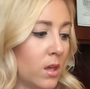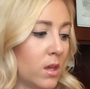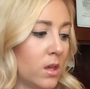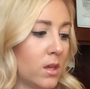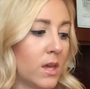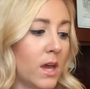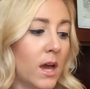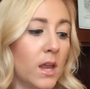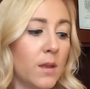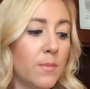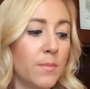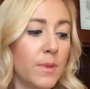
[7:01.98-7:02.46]

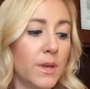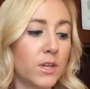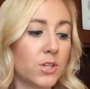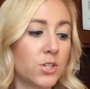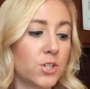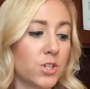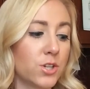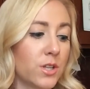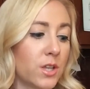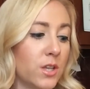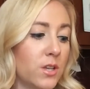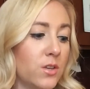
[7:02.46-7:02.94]
Got to make
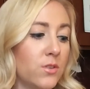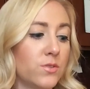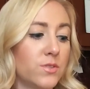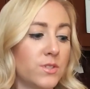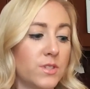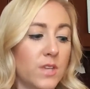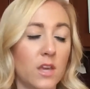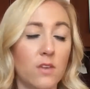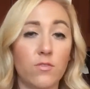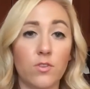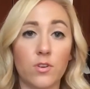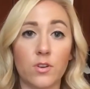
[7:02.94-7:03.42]
sure that you
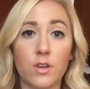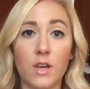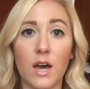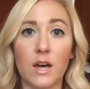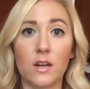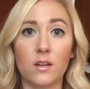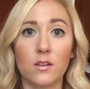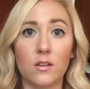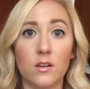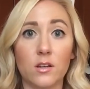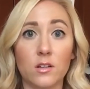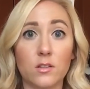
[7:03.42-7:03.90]
save your
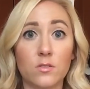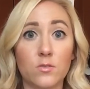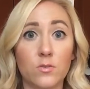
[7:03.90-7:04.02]
catalogs